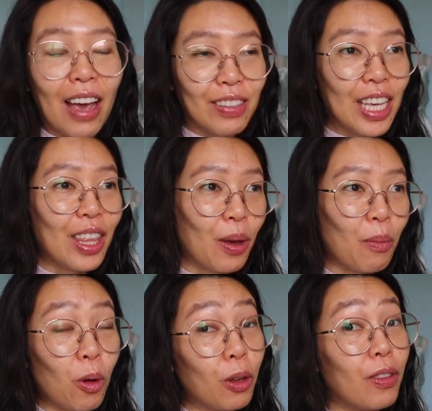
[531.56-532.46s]
I've seen
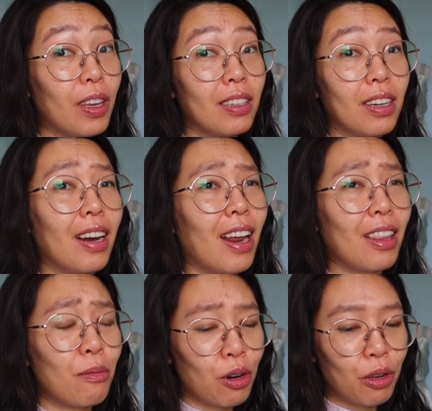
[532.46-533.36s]
them all over the internet
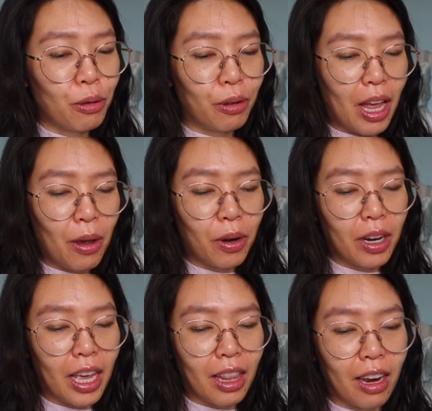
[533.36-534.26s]
and they're pretty cool. I want
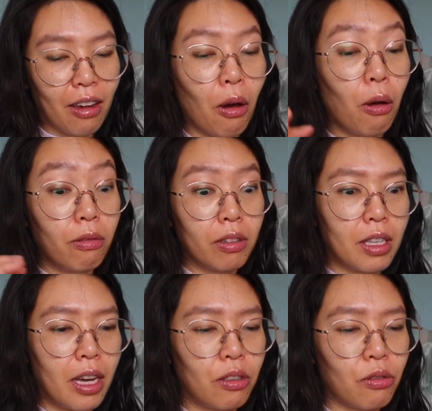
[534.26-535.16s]
to get like
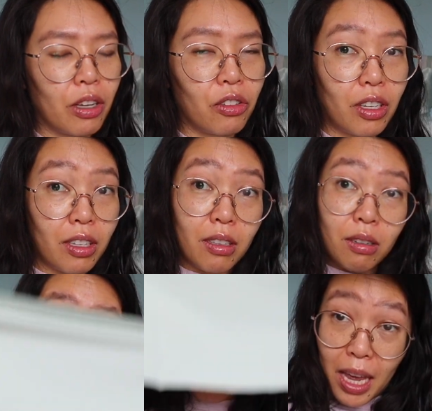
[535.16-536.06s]
oversized scrunchies
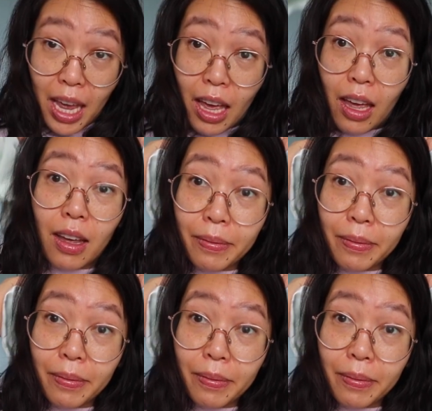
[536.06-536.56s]
to put in my hair.